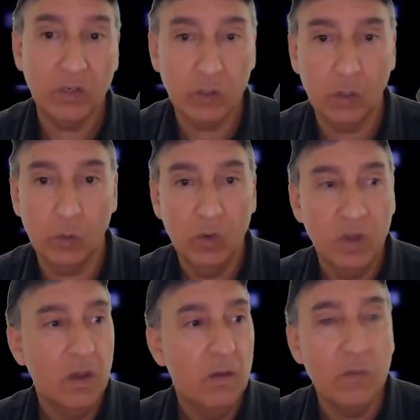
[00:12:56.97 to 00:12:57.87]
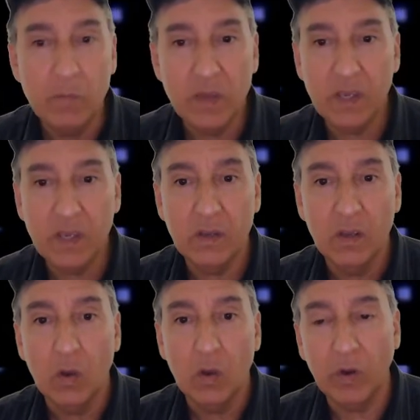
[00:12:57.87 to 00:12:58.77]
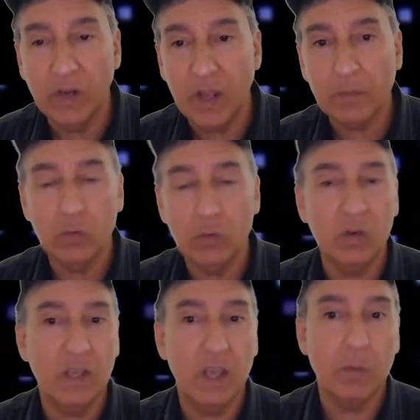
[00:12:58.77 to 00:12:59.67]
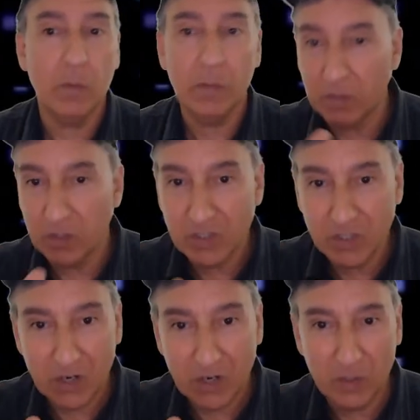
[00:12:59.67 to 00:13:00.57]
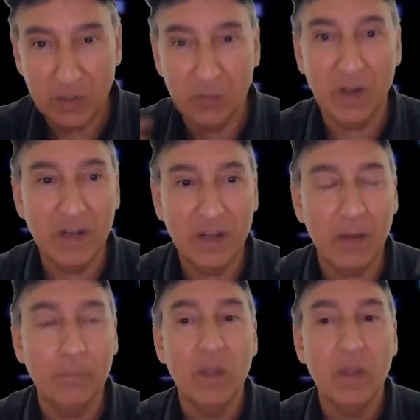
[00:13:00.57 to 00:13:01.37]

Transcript: So for me, when the opportunity came up, and I'm going to share it with you right now,